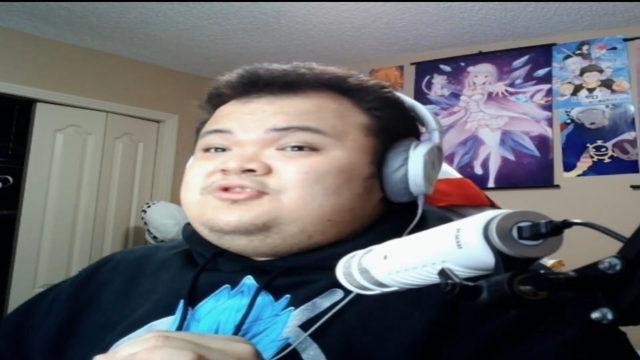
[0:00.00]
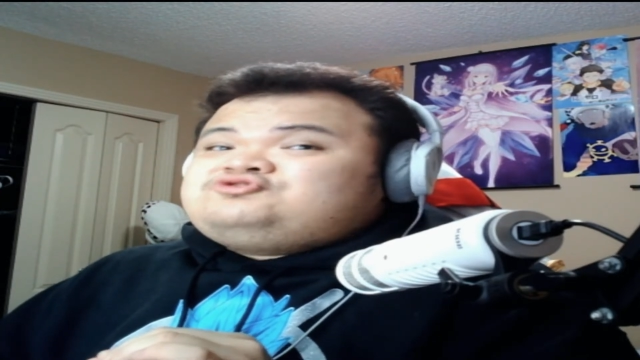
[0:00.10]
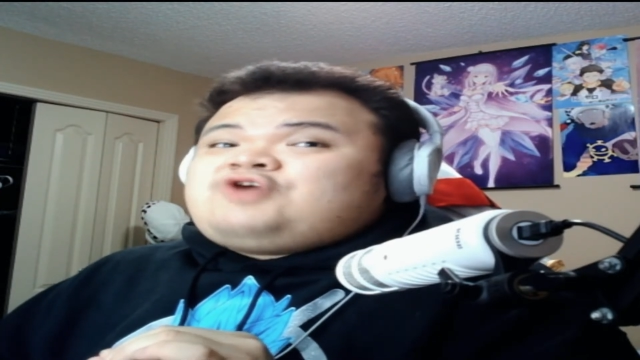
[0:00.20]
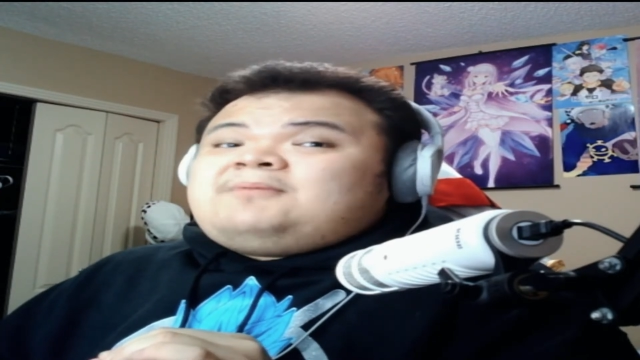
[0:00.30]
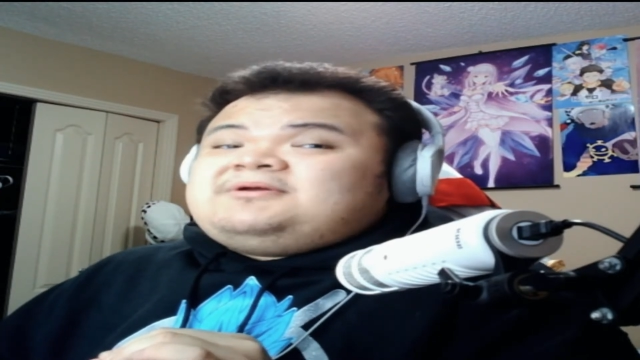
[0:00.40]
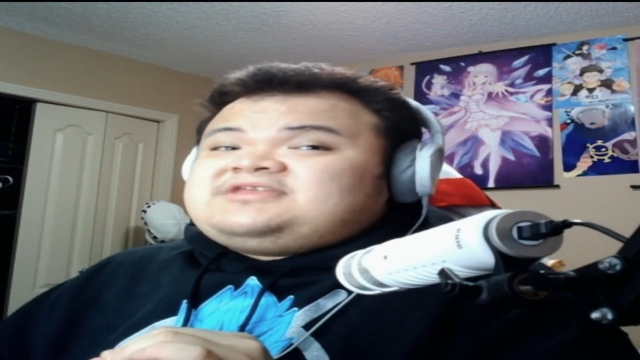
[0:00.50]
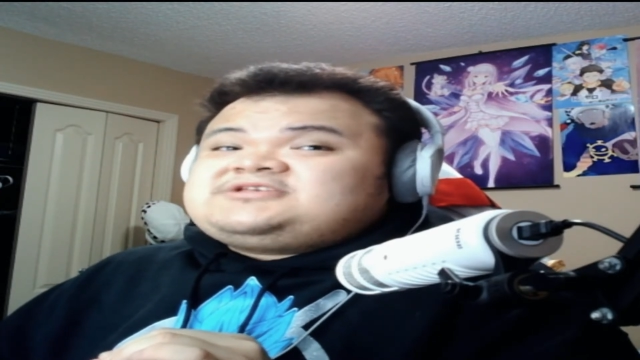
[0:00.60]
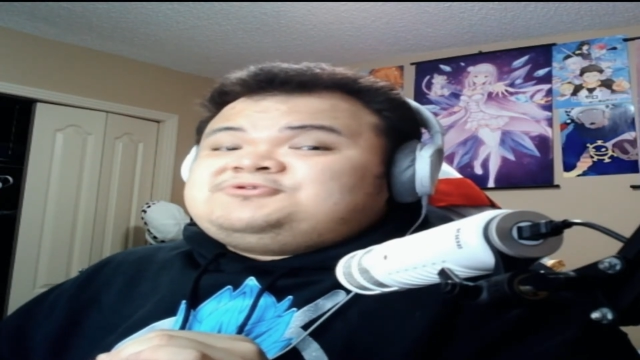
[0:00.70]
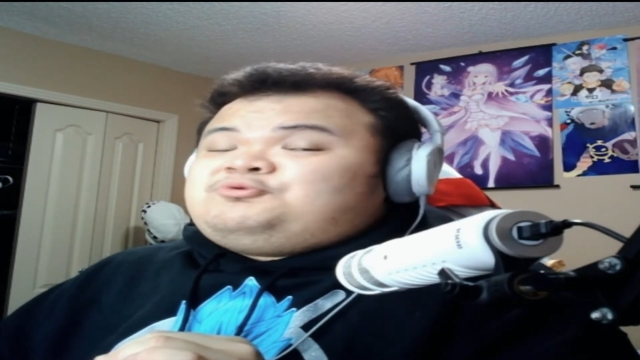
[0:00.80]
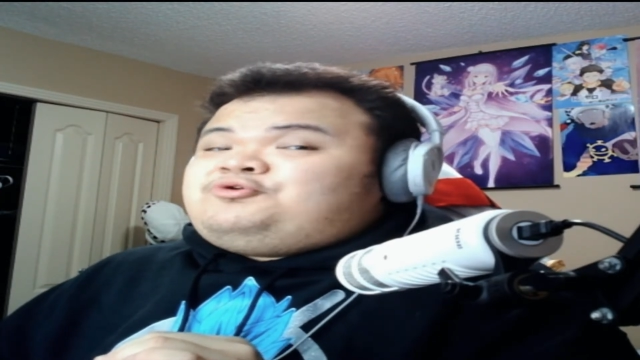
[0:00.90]

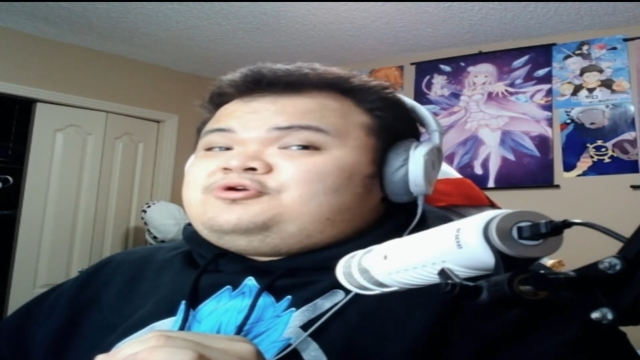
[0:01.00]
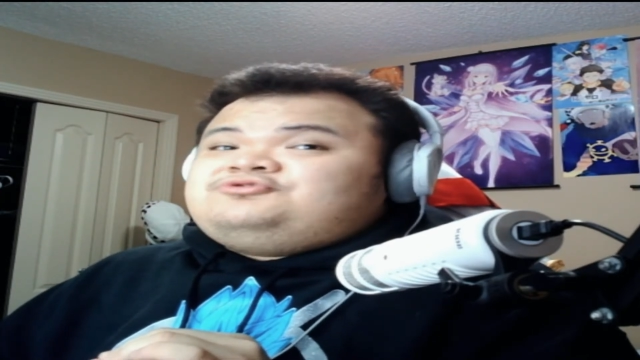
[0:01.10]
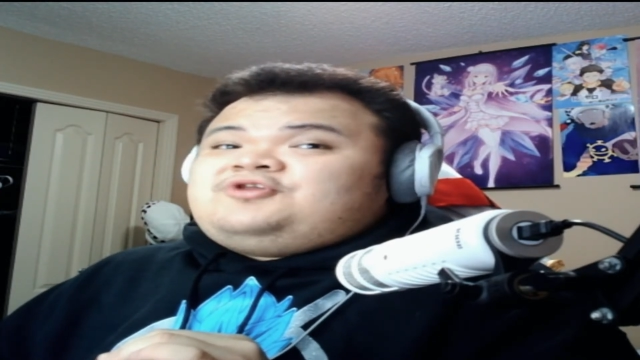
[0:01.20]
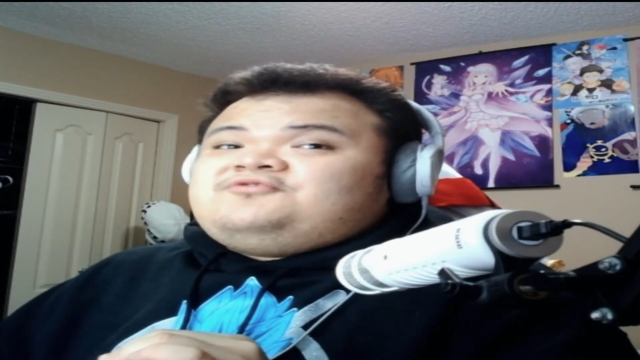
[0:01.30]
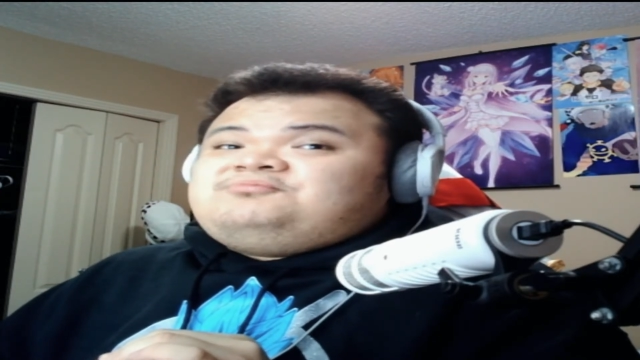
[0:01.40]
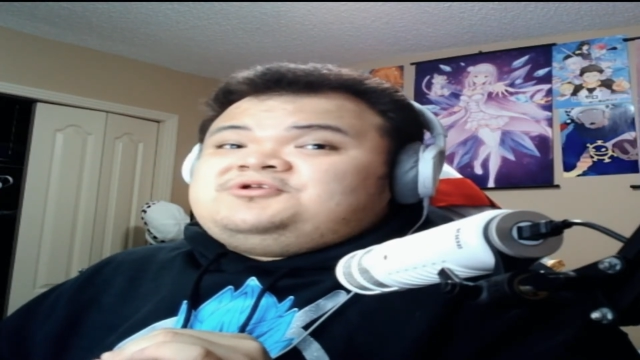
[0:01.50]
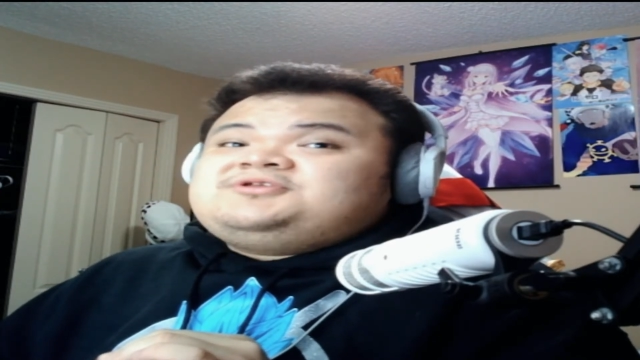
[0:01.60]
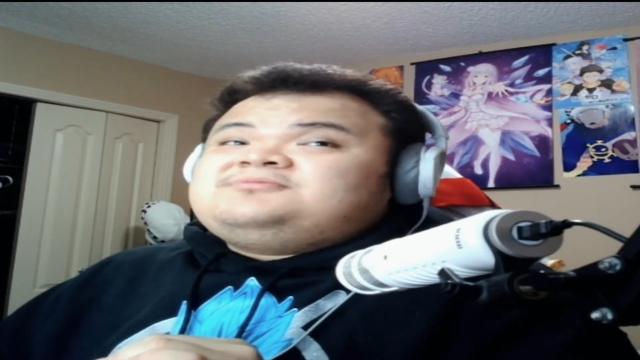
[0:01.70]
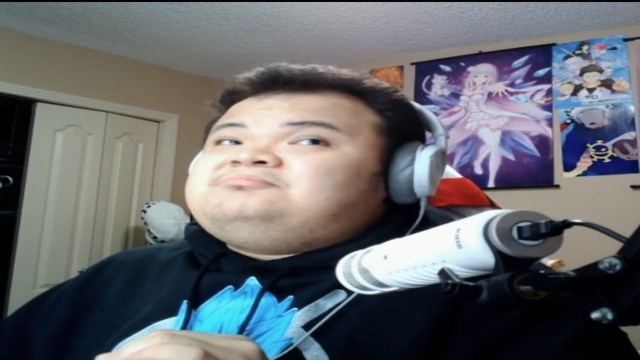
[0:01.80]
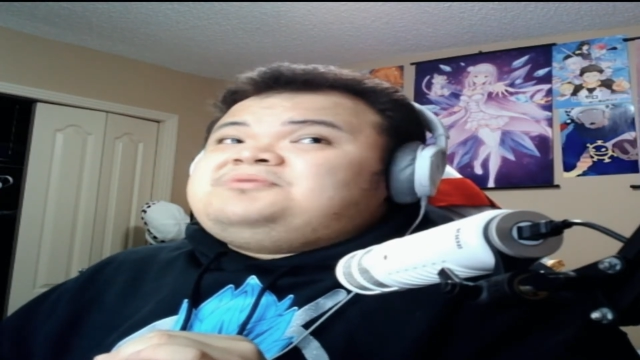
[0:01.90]
traumatized with the world
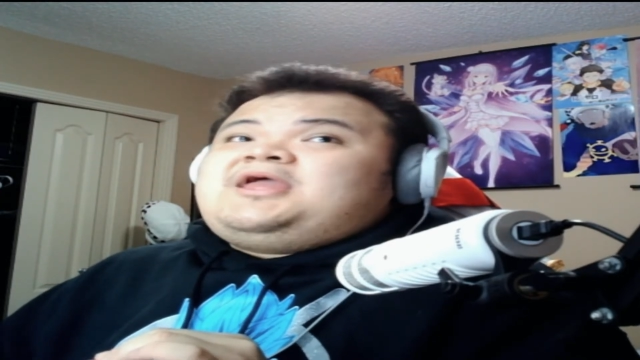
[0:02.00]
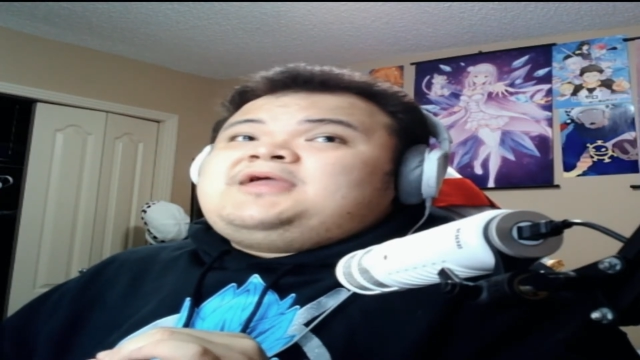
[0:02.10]
novel, be